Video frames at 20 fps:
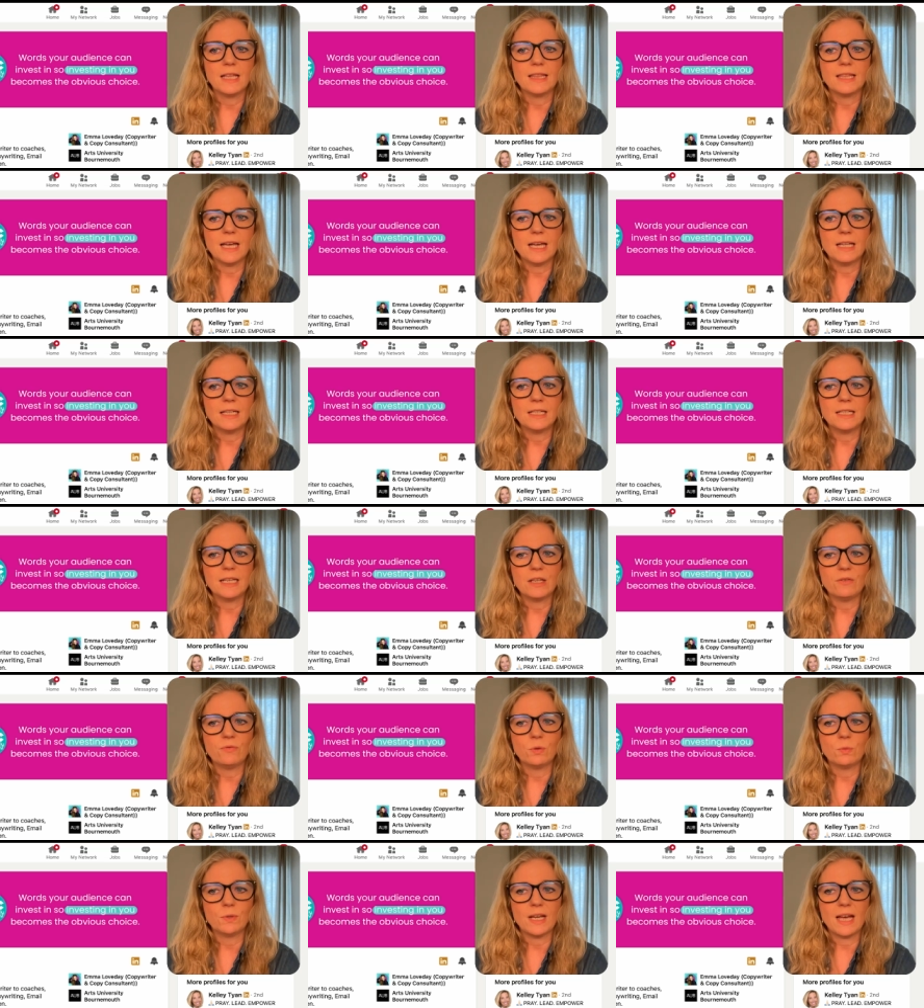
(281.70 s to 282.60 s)
and then
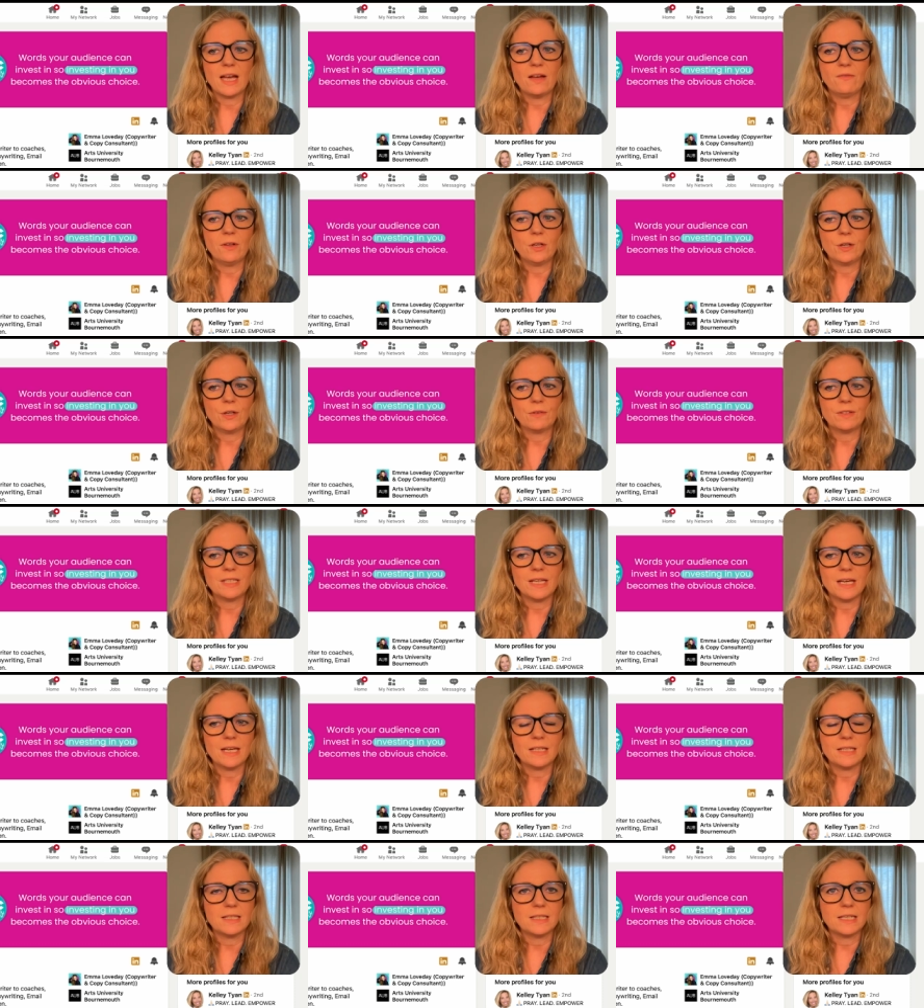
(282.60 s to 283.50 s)
if you would have a lot of
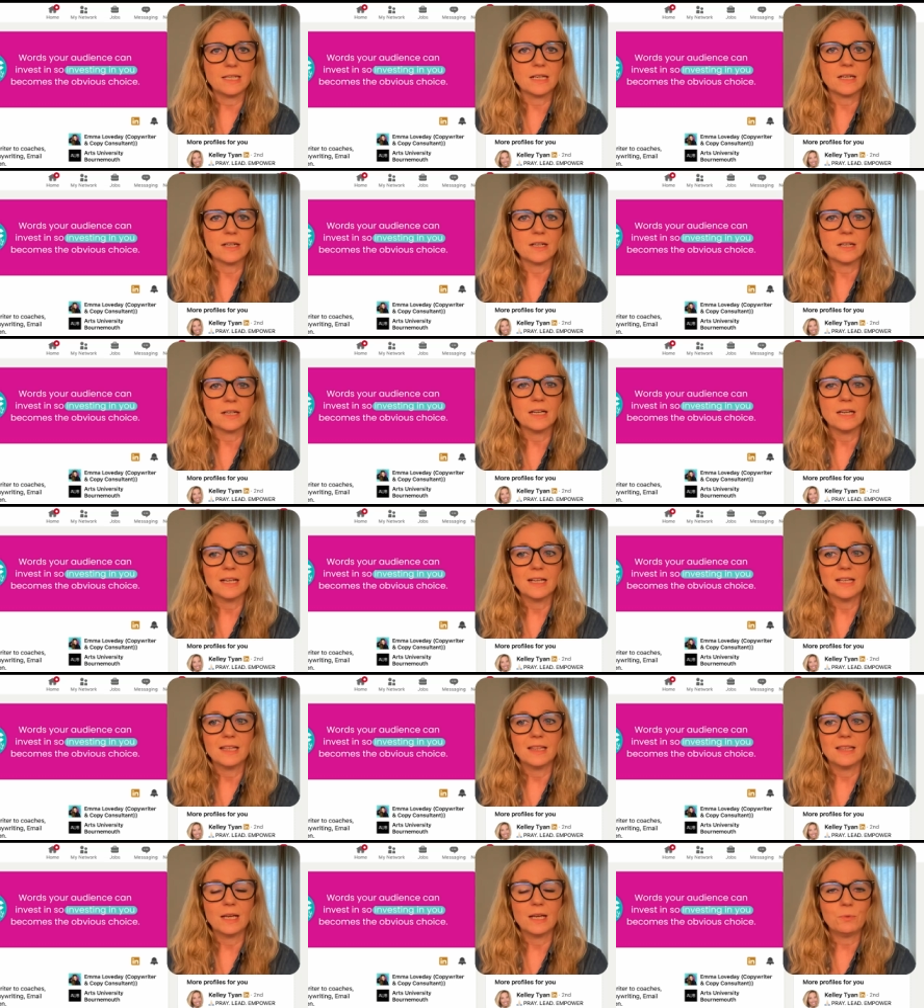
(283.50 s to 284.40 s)
text here,
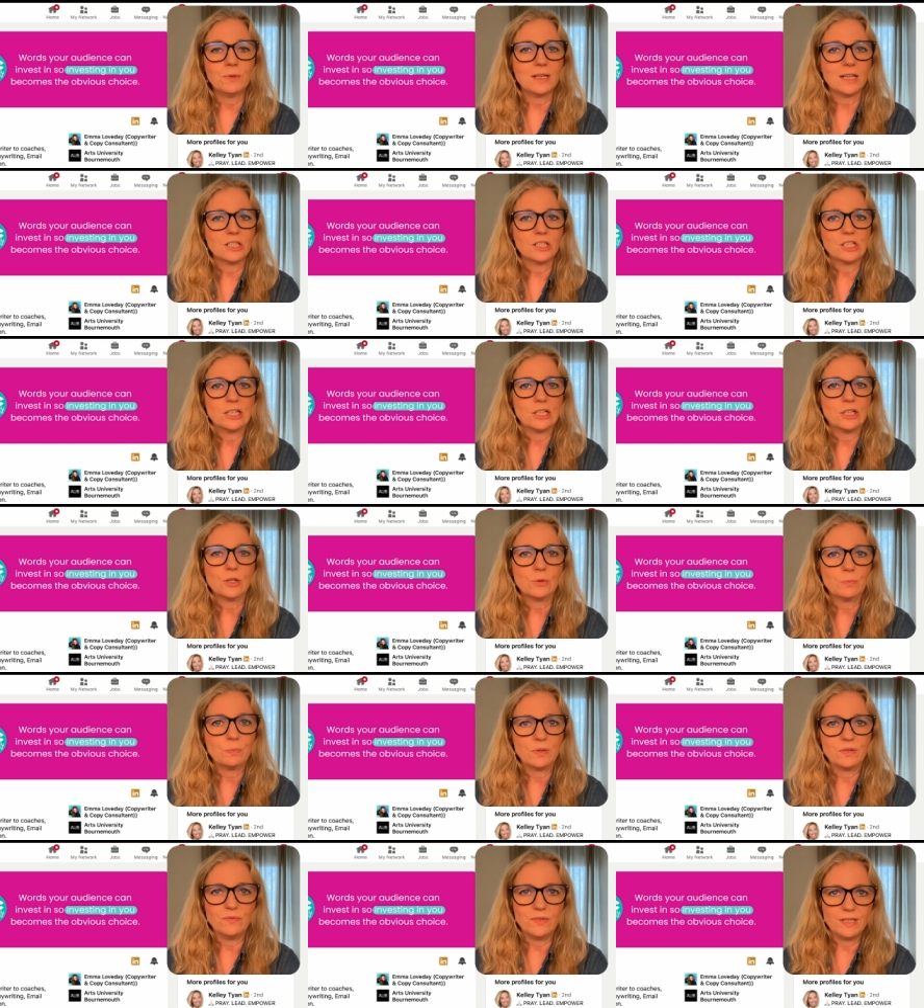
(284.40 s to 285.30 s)
that would actually
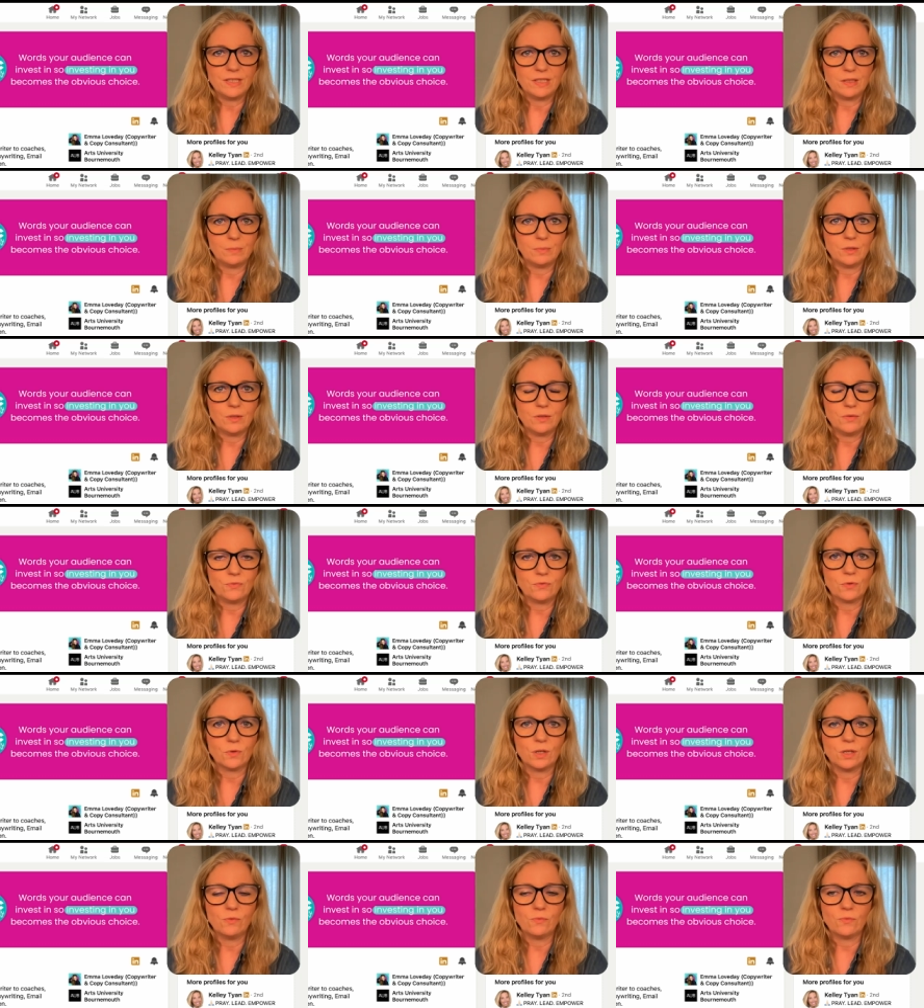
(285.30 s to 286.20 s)
not be visible
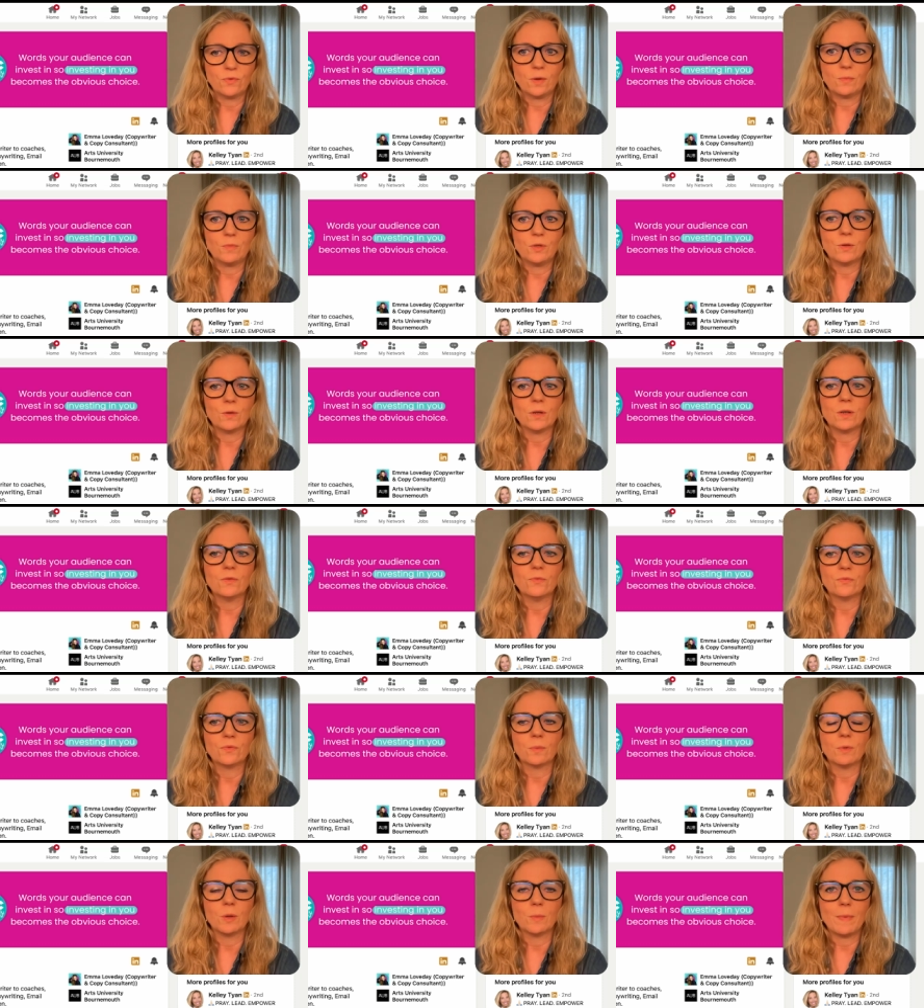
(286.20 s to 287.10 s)
from your
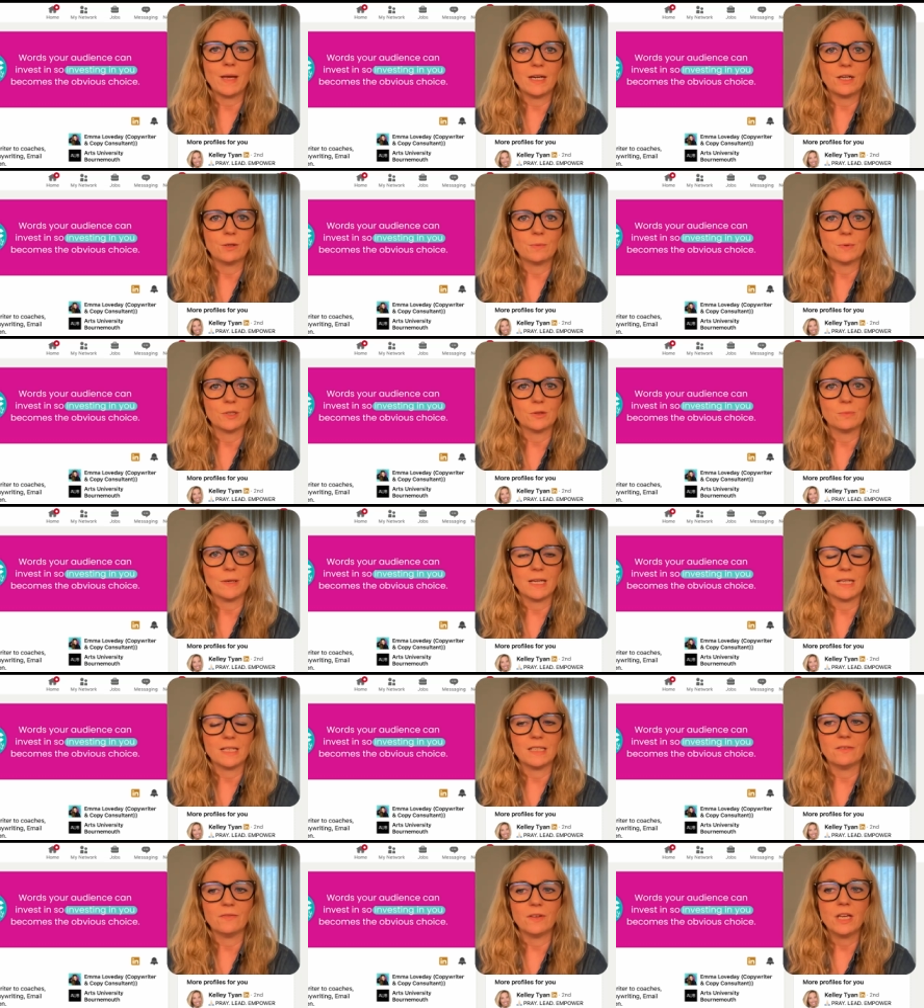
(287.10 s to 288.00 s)
banner
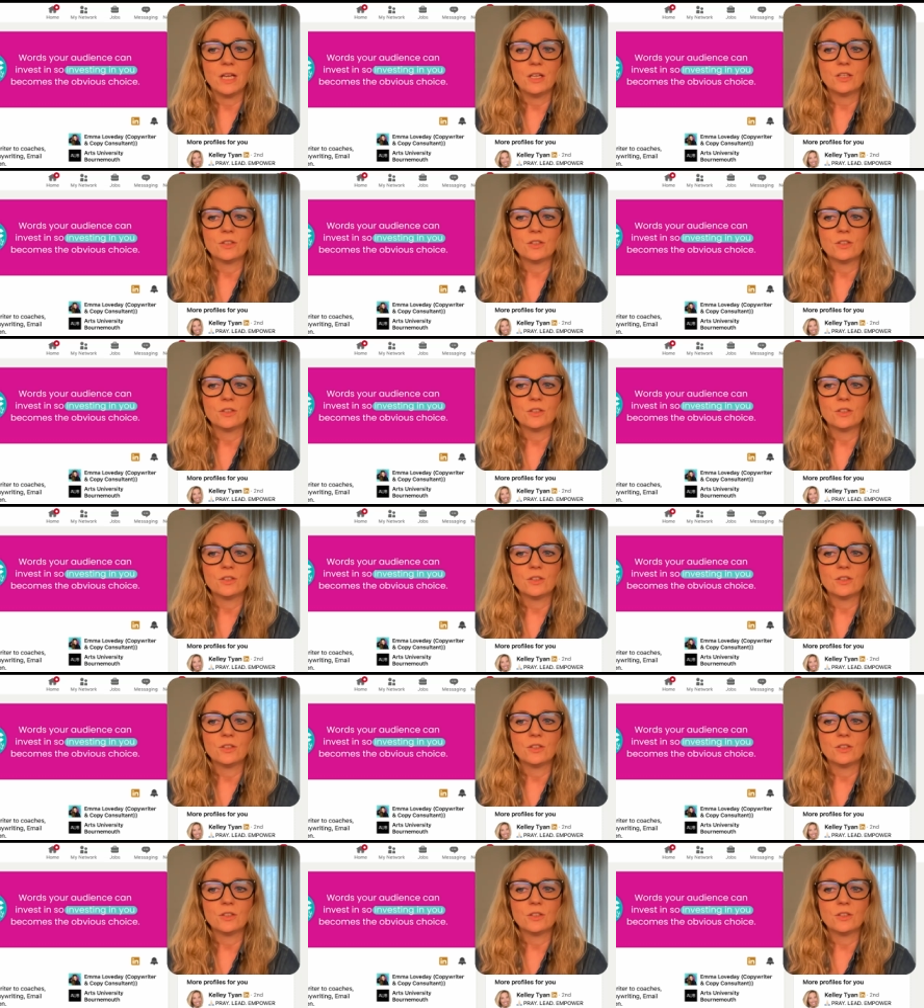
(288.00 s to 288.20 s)
perspective.